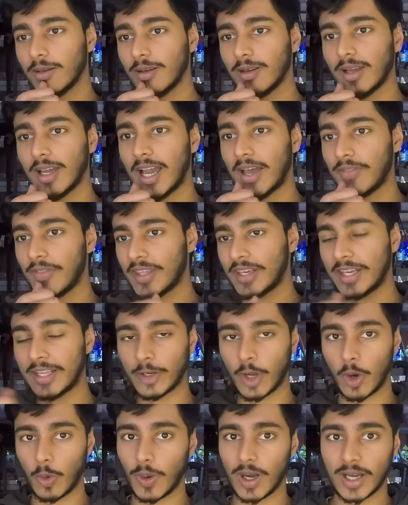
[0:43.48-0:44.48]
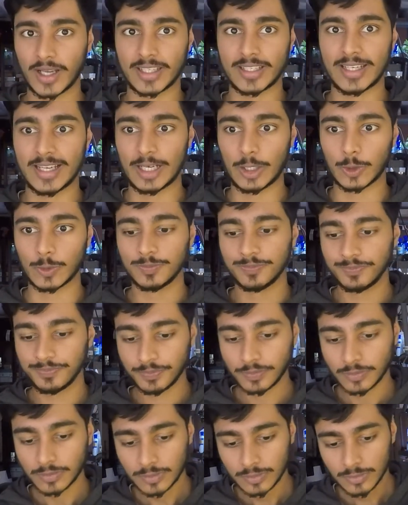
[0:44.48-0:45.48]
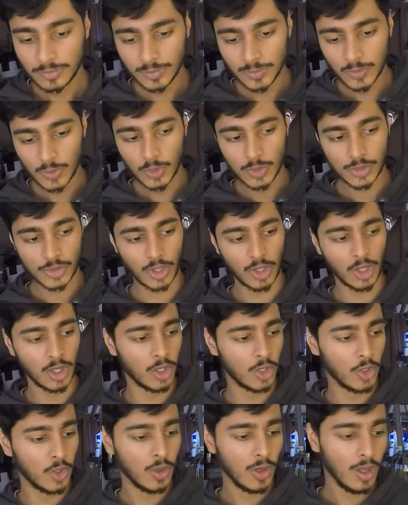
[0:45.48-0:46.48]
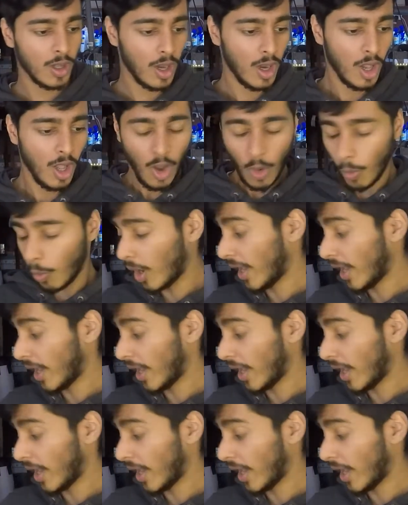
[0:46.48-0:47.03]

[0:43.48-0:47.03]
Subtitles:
and then it not working out. So what